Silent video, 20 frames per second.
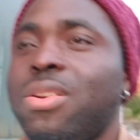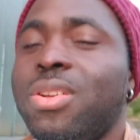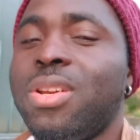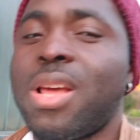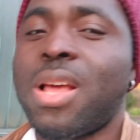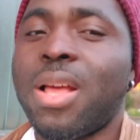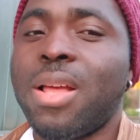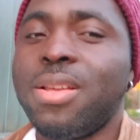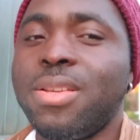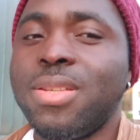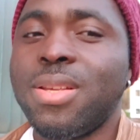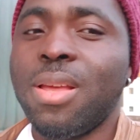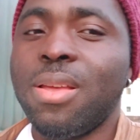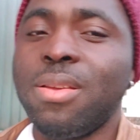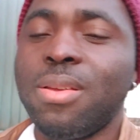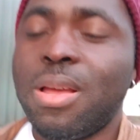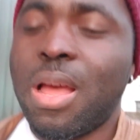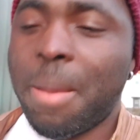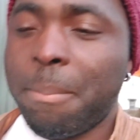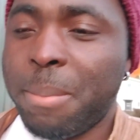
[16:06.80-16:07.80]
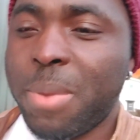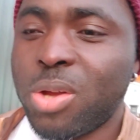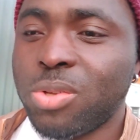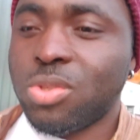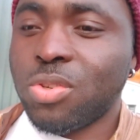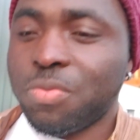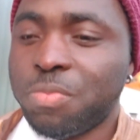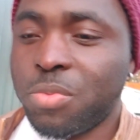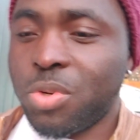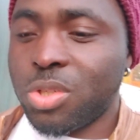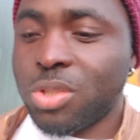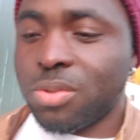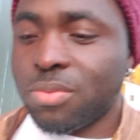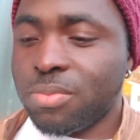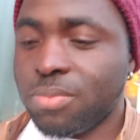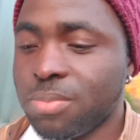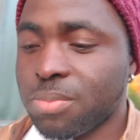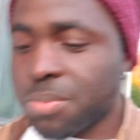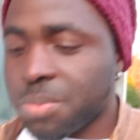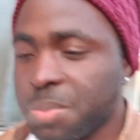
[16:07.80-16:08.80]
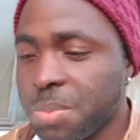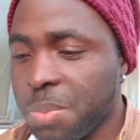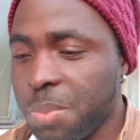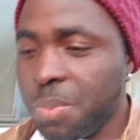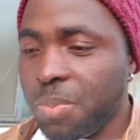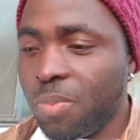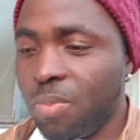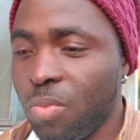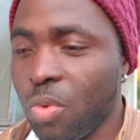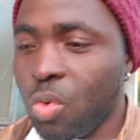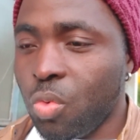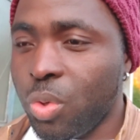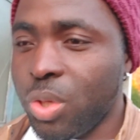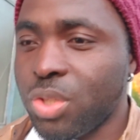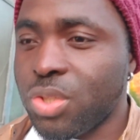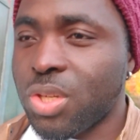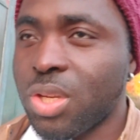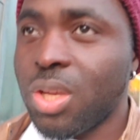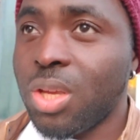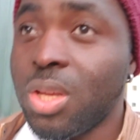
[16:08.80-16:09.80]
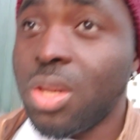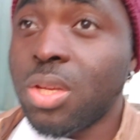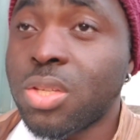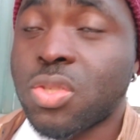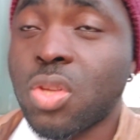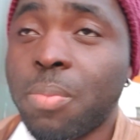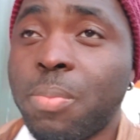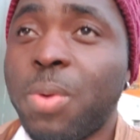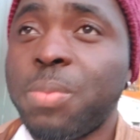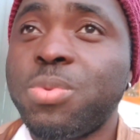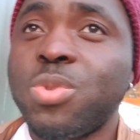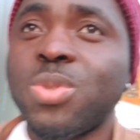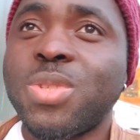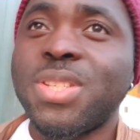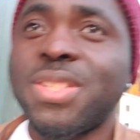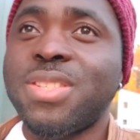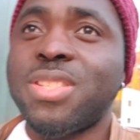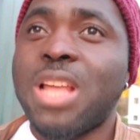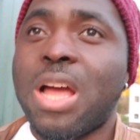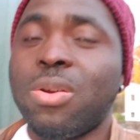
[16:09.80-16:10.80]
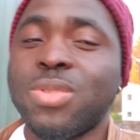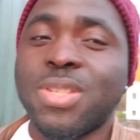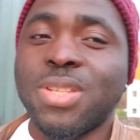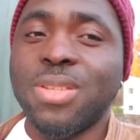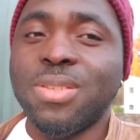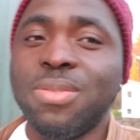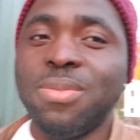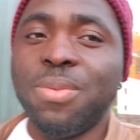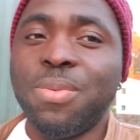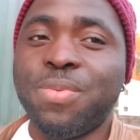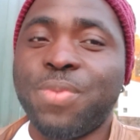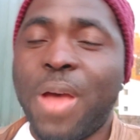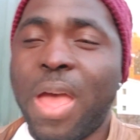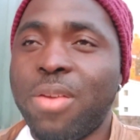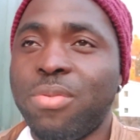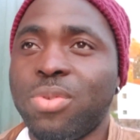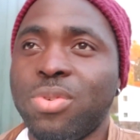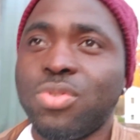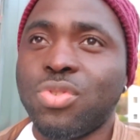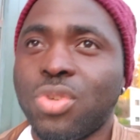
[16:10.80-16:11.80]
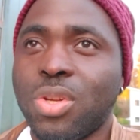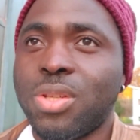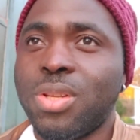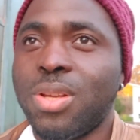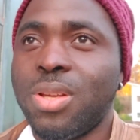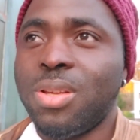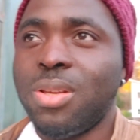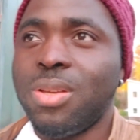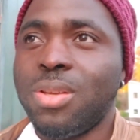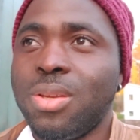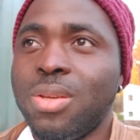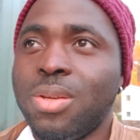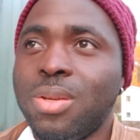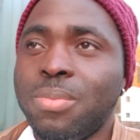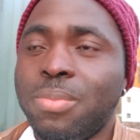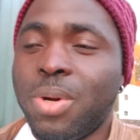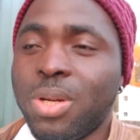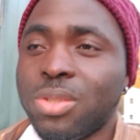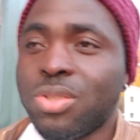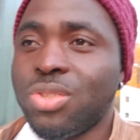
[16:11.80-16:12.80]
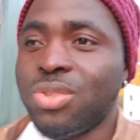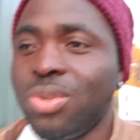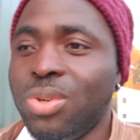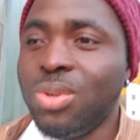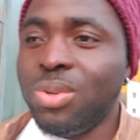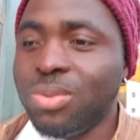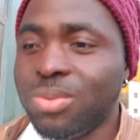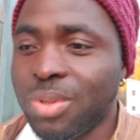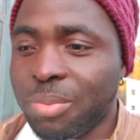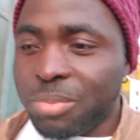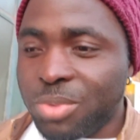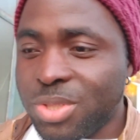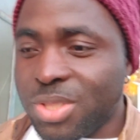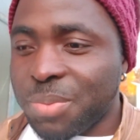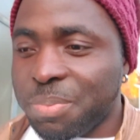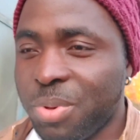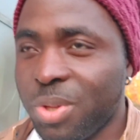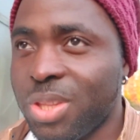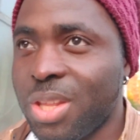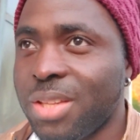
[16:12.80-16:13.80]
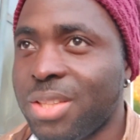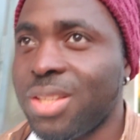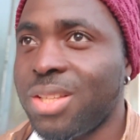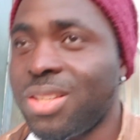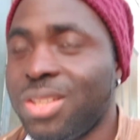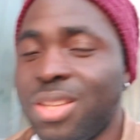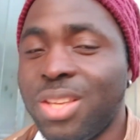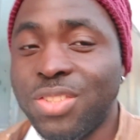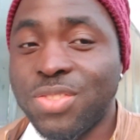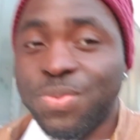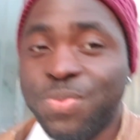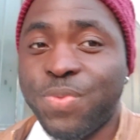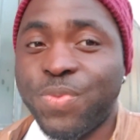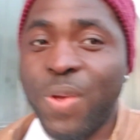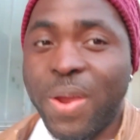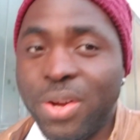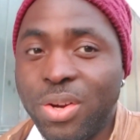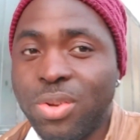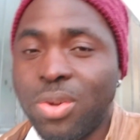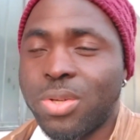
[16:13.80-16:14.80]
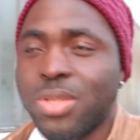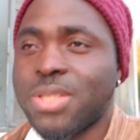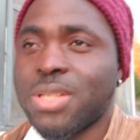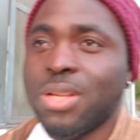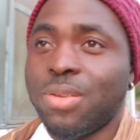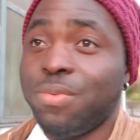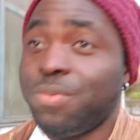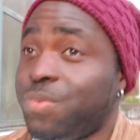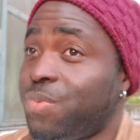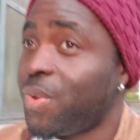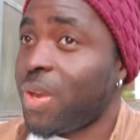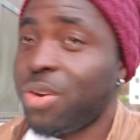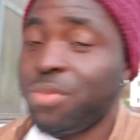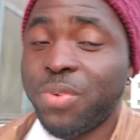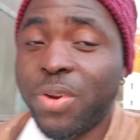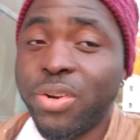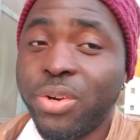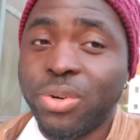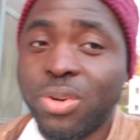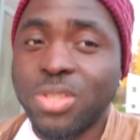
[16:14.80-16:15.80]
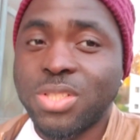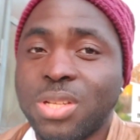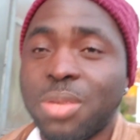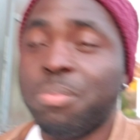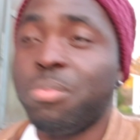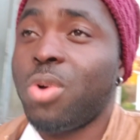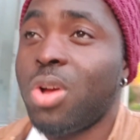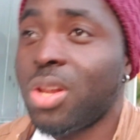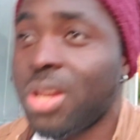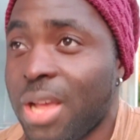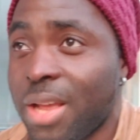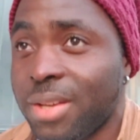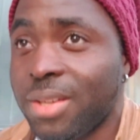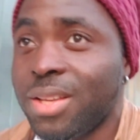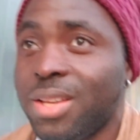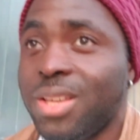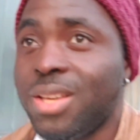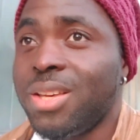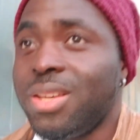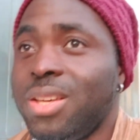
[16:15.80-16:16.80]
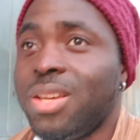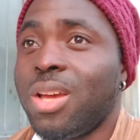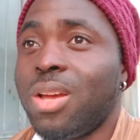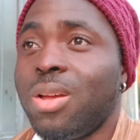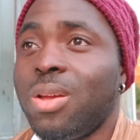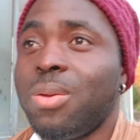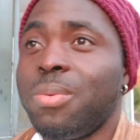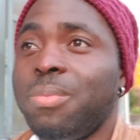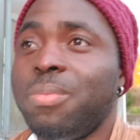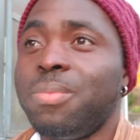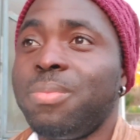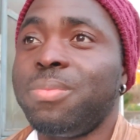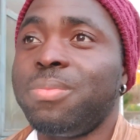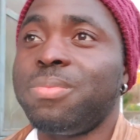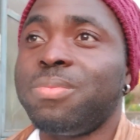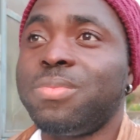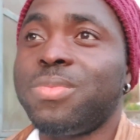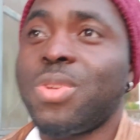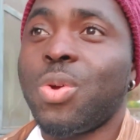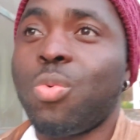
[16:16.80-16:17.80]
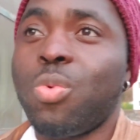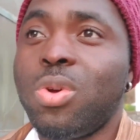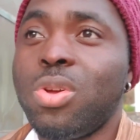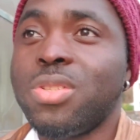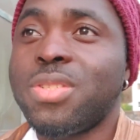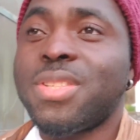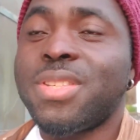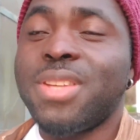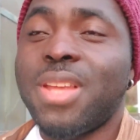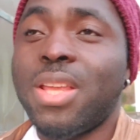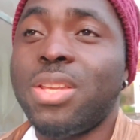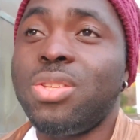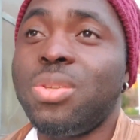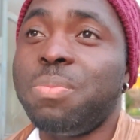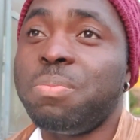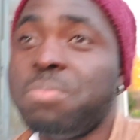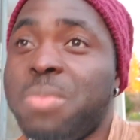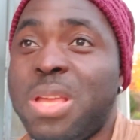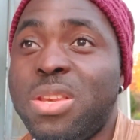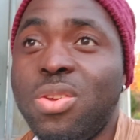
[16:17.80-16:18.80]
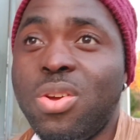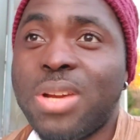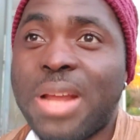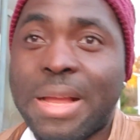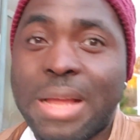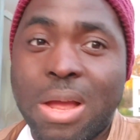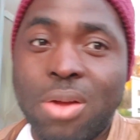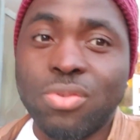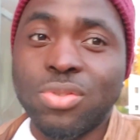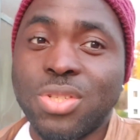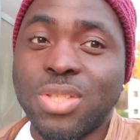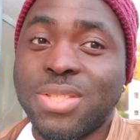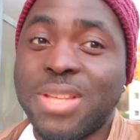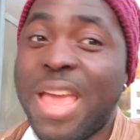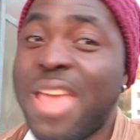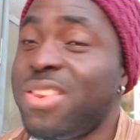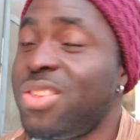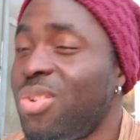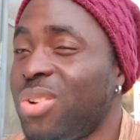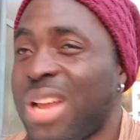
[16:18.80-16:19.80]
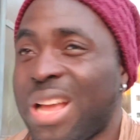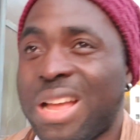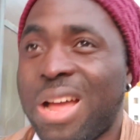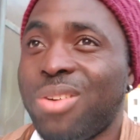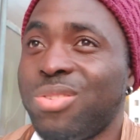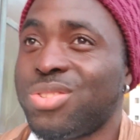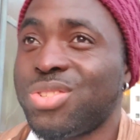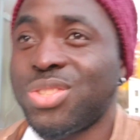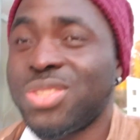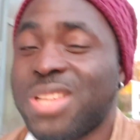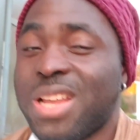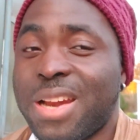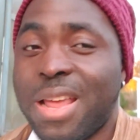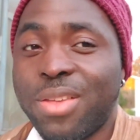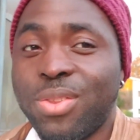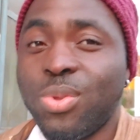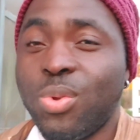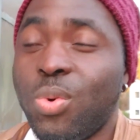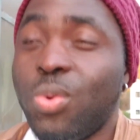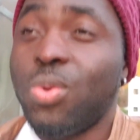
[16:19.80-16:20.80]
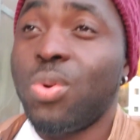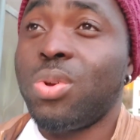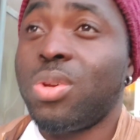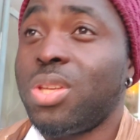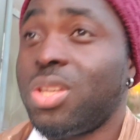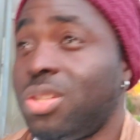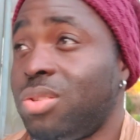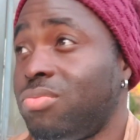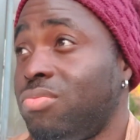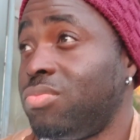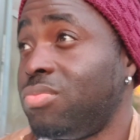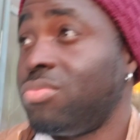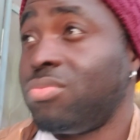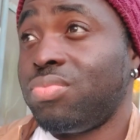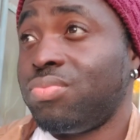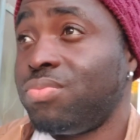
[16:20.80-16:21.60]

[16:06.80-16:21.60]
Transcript: another amount of money, which sum up to 6,500. But you know, the most important thing is very costly, very, very costly, more than the ones in many other countries, that I know. In